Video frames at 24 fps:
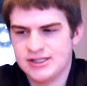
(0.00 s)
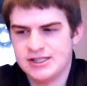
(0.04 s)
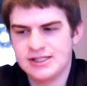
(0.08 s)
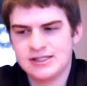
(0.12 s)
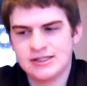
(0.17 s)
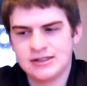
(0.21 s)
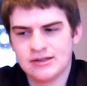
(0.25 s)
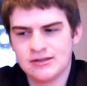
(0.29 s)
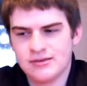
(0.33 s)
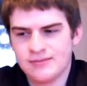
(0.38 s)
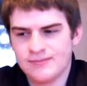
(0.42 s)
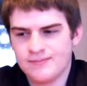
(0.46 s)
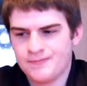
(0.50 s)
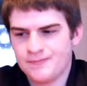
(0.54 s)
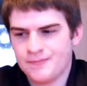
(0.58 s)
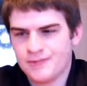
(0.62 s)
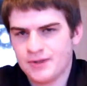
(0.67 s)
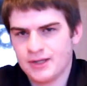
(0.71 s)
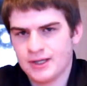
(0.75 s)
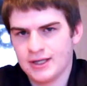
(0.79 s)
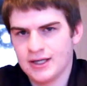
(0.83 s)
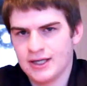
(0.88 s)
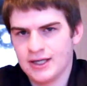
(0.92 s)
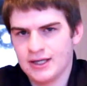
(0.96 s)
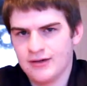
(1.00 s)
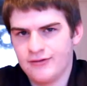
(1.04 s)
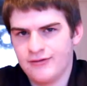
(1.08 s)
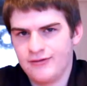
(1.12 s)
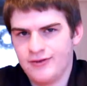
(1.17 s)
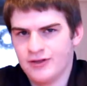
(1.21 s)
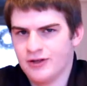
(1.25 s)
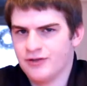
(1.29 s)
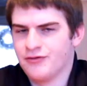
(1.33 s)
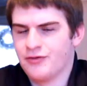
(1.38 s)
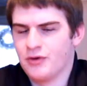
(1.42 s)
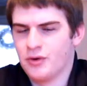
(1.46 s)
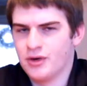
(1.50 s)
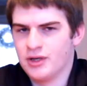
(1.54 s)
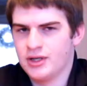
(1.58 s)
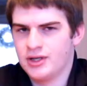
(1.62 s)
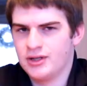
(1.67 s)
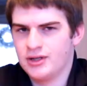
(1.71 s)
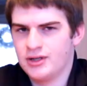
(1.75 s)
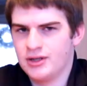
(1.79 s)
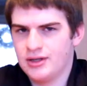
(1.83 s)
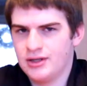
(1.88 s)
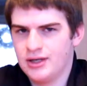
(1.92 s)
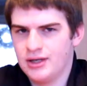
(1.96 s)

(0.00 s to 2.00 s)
season to get a feel for it,